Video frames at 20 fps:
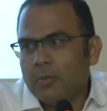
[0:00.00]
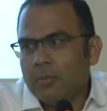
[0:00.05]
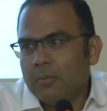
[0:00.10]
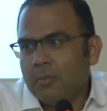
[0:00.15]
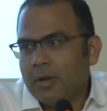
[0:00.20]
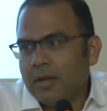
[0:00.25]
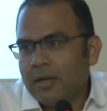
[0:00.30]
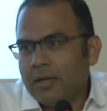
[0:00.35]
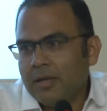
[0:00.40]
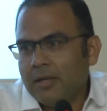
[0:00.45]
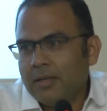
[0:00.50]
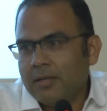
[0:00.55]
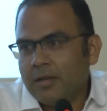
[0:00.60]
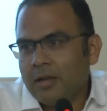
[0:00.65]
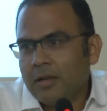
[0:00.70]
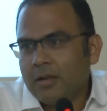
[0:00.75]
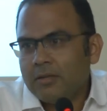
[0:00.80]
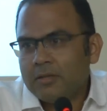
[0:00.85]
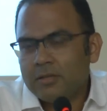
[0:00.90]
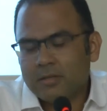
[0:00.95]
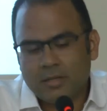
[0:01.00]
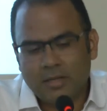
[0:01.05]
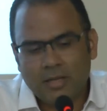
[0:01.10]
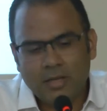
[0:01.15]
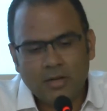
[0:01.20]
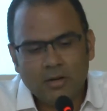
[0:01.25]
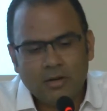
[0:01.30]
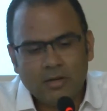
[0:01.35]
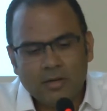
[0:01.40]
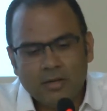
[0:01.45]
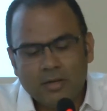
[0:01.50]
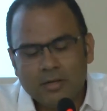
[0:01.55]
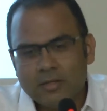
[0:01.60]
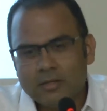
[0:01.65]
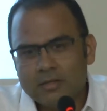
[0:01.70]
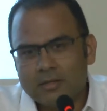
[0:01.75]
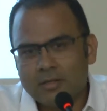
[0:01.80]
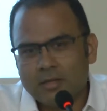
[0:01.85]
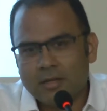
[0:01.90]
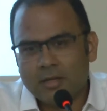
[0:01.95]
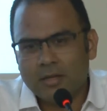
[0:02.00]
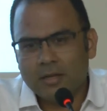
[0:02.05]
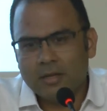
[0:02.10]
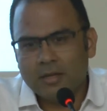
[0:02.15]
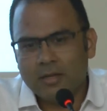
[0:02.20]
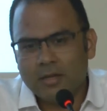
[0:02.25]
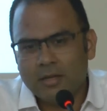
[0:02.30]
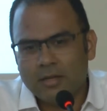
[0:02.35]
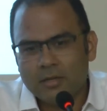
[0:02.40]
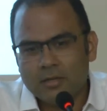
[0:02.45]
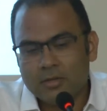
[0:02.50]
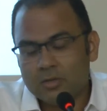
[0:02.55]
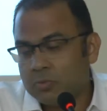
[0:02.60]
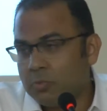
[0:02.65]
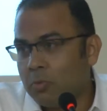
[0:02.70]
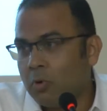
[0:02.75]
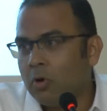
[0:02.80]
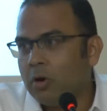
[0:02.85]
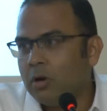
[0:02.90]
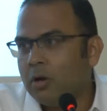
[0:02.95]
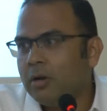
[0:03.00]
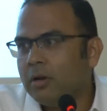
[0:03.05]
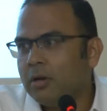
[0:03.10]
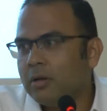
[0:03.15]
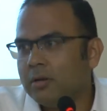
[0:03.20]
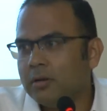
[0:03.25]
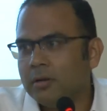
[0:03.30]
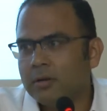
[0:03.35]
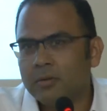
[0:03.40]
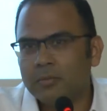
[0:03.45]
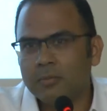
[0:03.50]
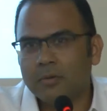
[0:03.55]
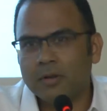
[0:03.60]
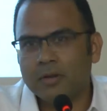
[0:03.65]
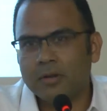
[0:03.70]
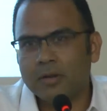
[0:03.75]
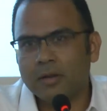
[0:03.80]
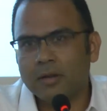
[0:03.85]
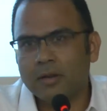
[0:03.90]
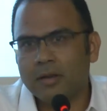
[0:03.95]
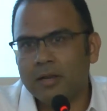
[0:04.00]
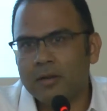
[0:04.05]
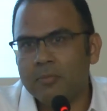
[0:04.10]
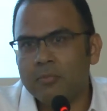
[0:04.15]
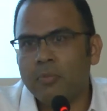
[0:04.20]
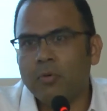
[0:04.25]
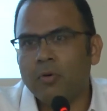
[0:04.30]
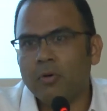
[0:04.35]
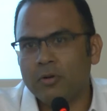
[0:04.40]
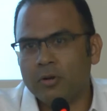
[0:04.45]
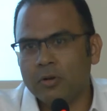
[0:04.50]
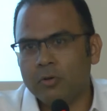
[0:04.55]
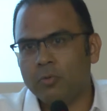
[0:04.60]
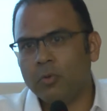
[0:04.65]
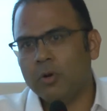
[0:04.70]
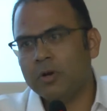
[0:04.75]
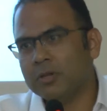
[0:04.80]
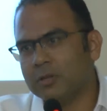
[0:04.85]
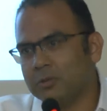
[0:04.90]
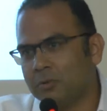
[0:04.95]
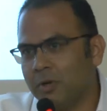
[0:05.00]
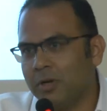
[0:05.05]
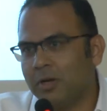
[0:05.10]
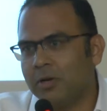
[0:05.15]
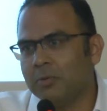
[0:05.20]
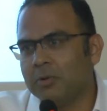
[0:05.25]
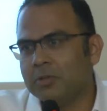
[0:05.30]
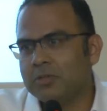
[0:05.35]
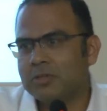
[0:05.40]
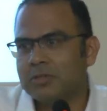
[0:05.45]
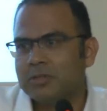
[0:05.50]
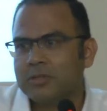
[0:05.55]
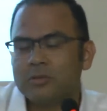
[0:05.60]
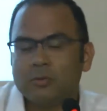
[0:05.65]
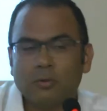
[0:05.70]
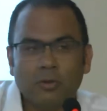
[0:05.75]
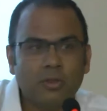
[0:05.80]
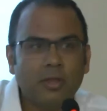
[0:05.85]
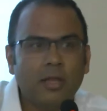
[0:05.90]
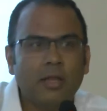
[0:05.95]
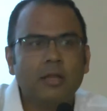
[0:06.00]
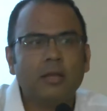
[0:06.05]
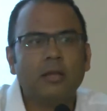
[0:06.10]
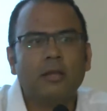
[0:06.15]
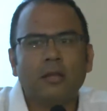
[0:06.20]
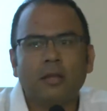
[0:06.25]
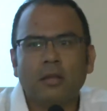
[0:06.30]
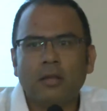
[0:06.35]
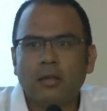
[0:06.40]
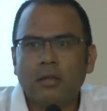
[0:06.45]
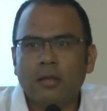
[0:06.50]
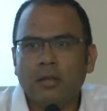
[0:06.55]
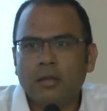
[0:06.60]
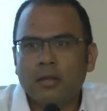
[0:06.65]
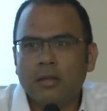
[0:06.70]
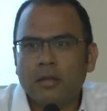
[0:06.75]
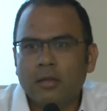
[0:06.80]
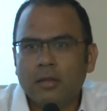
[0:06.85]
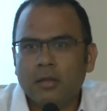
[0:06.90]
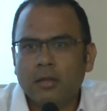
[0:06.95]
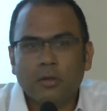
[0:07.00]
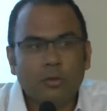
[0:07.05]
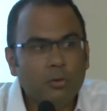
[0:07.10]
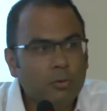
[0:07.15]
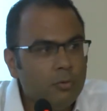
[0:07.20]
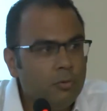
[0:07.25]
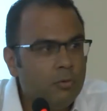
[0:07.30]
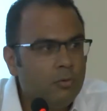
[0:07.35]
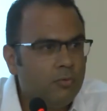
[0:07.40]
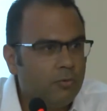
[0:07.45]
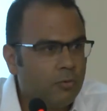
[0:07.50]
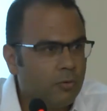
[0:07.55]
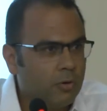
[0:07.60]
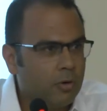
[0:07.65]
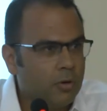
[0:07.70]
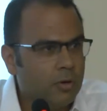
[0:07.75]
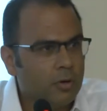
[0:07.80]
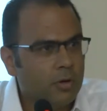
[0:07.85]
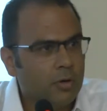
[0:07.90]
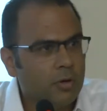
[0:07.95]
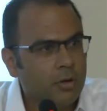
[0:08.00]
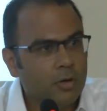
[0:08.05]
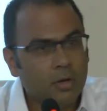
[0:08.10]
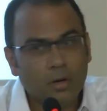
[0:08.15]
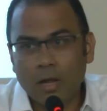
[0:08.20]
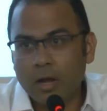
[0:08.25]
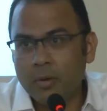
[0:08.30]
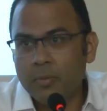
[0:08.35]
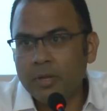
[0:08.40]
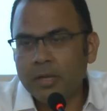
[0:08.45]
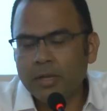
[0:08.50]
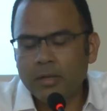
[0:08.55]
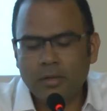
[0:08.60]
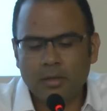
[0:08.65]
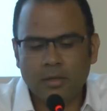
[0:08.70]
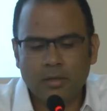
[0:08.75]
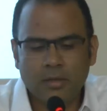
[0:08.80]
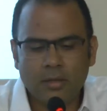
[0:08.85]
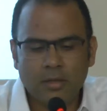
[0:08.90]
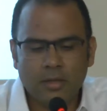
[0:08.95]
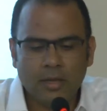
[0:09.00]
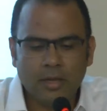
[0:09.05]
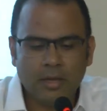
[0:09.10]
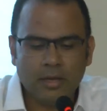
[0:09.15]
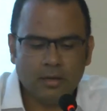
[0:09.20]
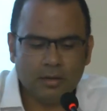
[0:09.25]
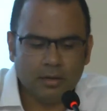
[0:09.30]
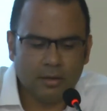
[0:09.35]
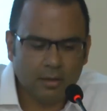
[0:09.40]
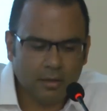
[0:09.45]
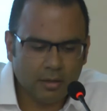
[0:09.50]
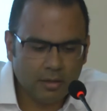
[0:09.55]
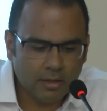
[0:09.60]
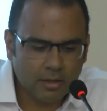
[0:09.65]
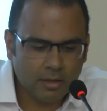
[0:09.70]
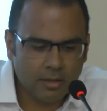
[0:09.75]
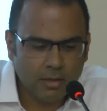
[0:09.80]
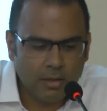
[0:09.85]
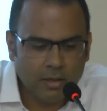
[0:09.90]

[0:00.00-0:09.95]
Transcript: My task here is a uh, small but uh, important one as well, which is to thank you for coming and uh,